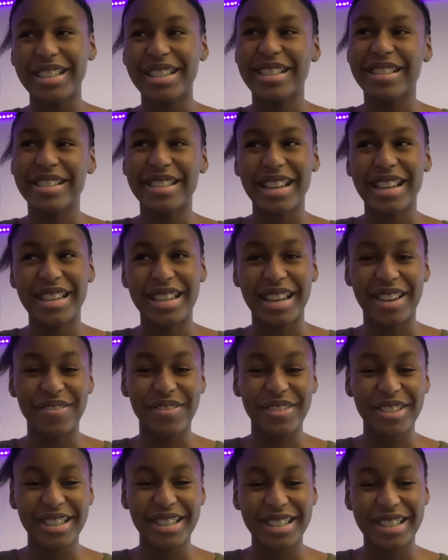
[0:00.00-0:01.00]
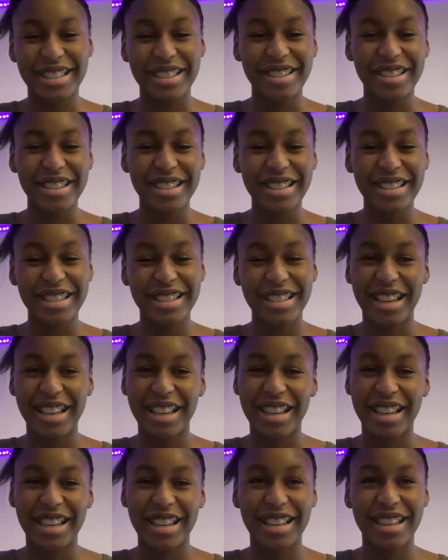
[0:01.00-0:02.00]
There's that Netflix series.
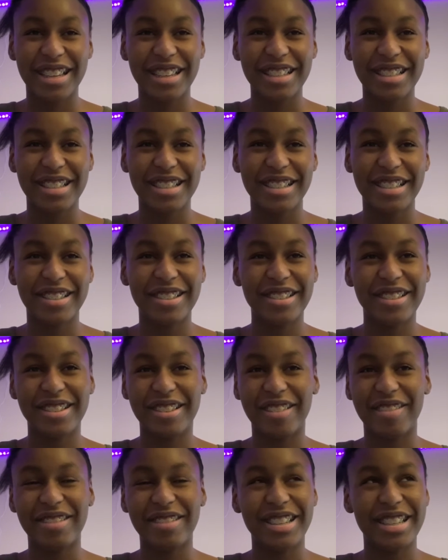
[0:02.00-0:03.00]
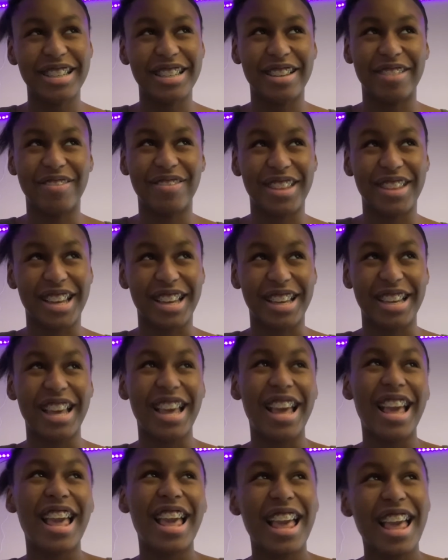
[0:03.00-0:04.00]
It's called Doki something.
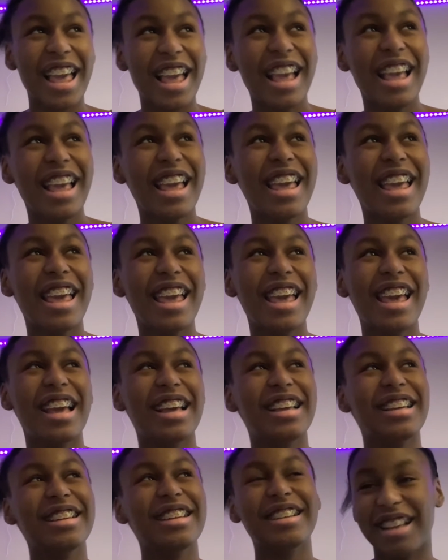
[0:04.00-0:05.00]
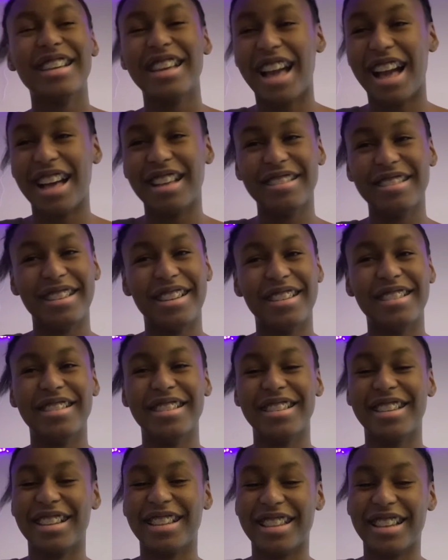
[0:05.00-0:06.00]
You know what? I'll
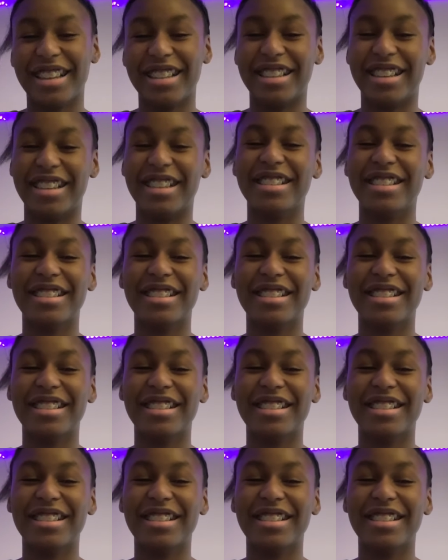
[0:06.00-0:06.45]
look at that later.